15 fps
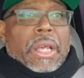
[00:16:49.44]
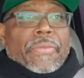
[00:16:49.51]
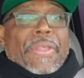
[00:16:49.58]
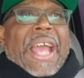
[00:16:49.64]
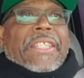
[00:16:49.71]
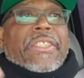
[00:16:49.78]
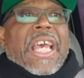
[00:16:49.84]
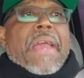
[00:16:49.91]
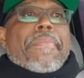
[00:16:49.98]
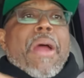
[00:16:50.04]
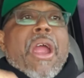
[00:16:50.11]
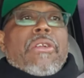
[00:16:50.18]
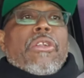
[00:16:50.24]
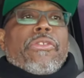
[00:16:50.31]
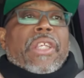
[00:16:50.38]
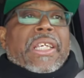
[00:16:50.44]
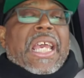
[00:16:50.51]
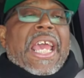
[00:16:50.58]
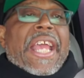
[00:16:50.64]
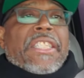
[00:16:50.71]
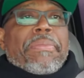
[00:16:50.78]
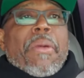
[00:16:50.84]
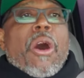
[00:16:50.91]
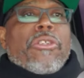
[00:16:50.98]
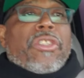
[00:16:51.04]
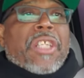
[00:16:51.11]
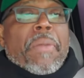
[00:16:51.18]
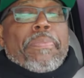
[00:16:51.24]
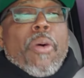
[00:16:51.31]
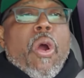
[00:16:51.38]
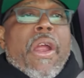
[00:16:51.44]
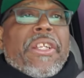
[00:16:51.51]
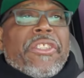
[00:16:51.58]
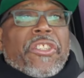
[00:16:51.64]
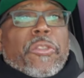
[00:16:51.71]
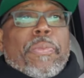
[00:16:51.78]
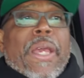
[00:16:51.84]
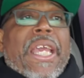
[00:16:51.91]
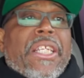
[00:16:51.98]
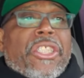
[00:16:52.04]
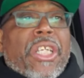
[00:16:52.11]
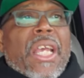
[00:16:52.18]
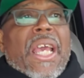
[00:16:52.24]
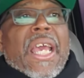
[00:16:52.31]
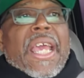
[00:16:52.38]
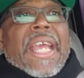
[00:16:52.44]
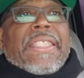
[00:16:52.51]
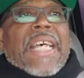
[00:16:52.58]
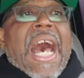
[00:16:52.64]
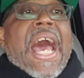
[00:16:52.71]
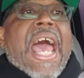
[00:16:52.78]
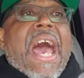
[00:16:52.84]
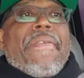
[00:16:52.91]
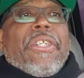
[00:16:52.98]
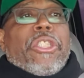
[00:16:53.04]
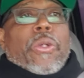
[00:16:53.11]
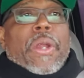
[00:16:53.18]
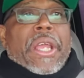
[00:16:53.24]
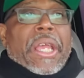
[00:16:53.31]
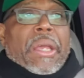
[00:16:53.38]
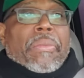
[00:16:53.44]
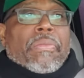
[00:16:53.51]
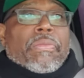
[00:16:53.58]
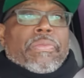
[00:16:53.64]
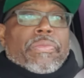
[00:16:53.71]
they say Martin Luther King's most important speech is "I Have a Dream."